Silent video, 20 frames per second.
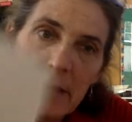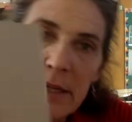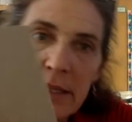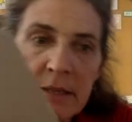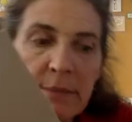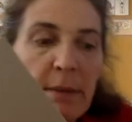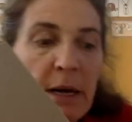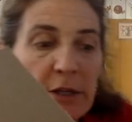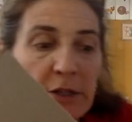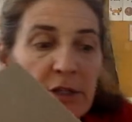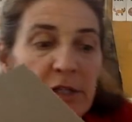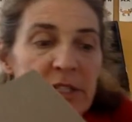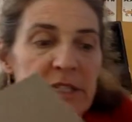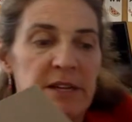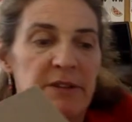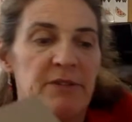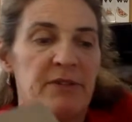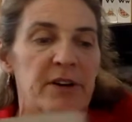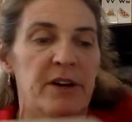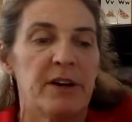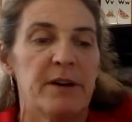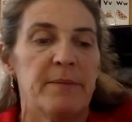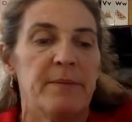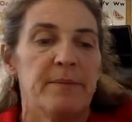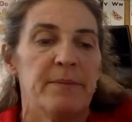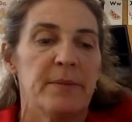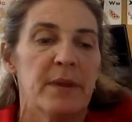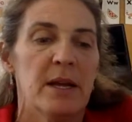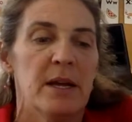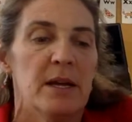much stiffer.
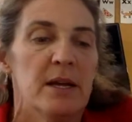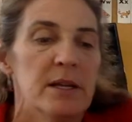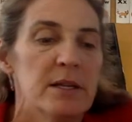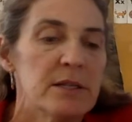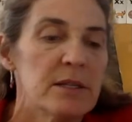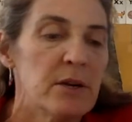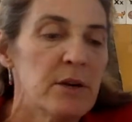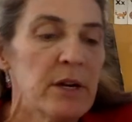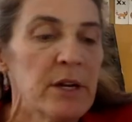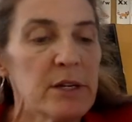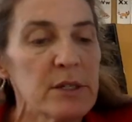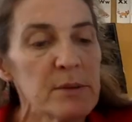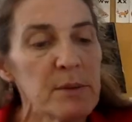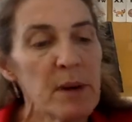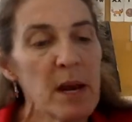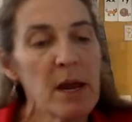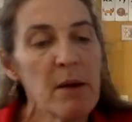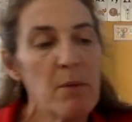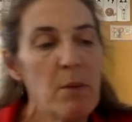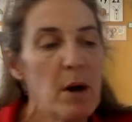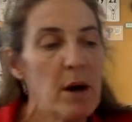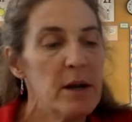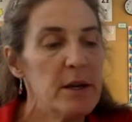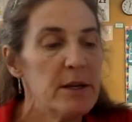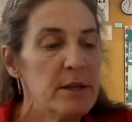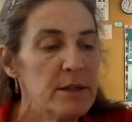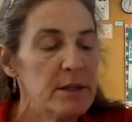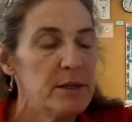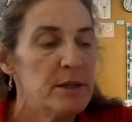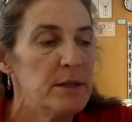So here's what I want
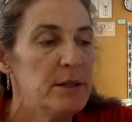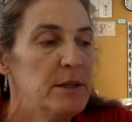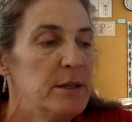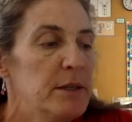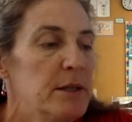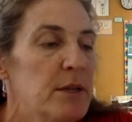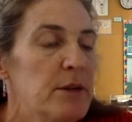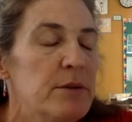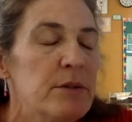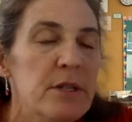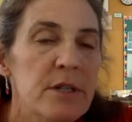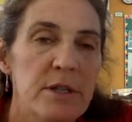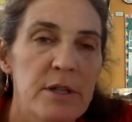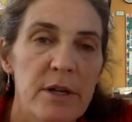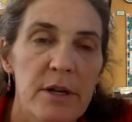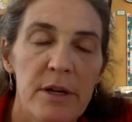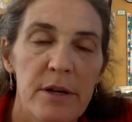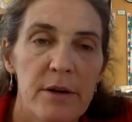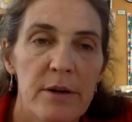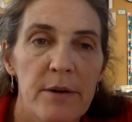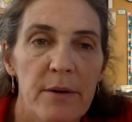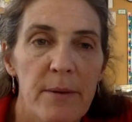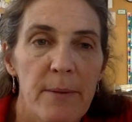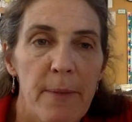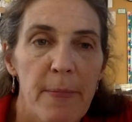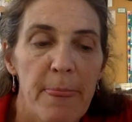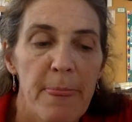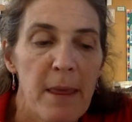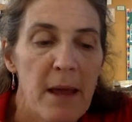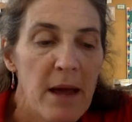you to do.
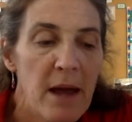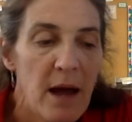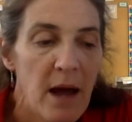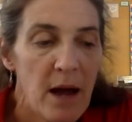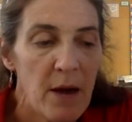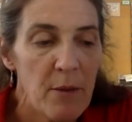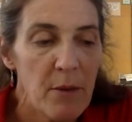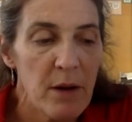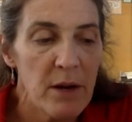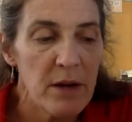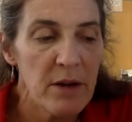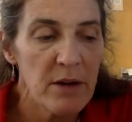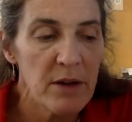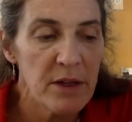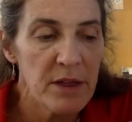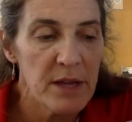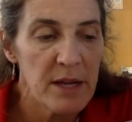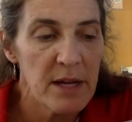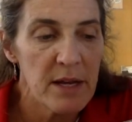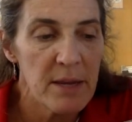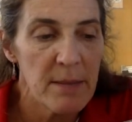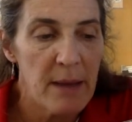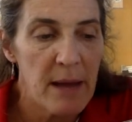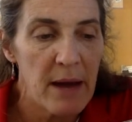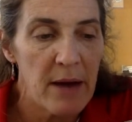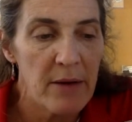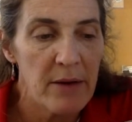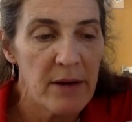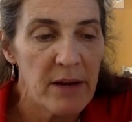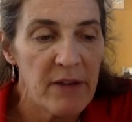I want you to think
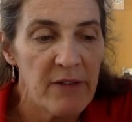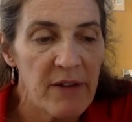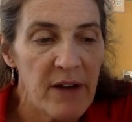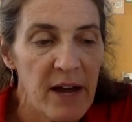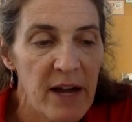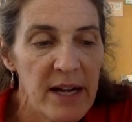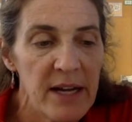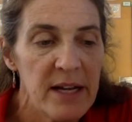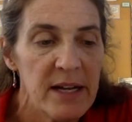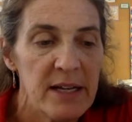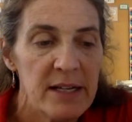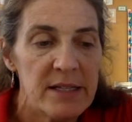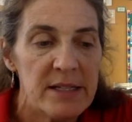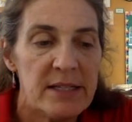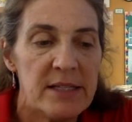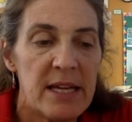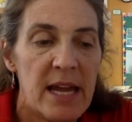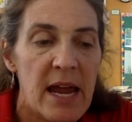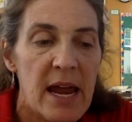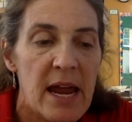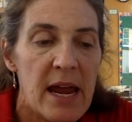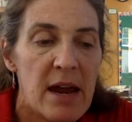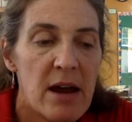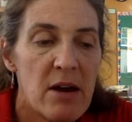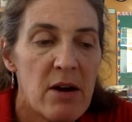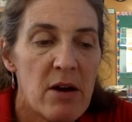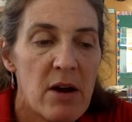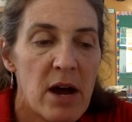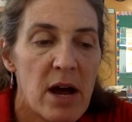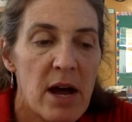about if I
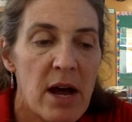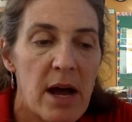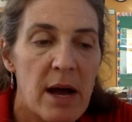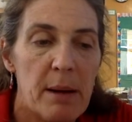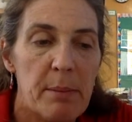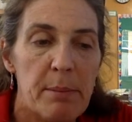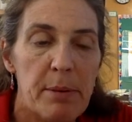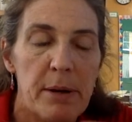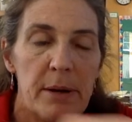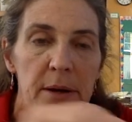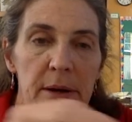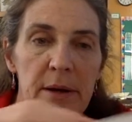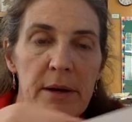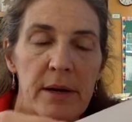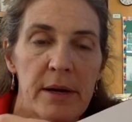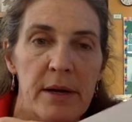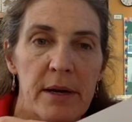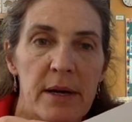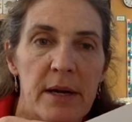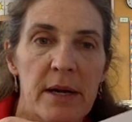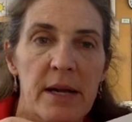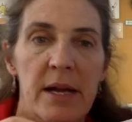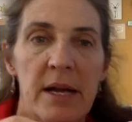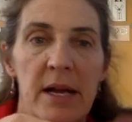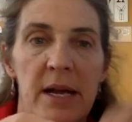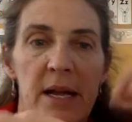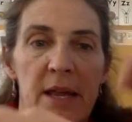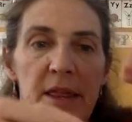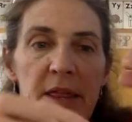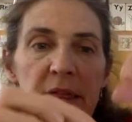tear up
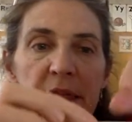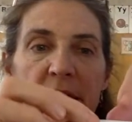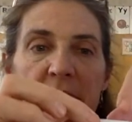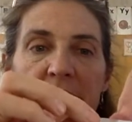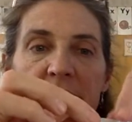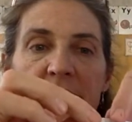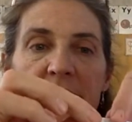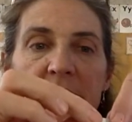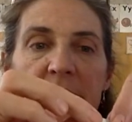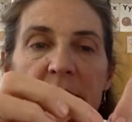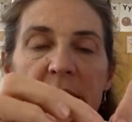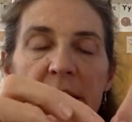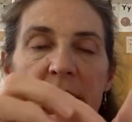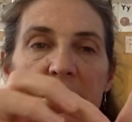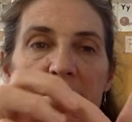this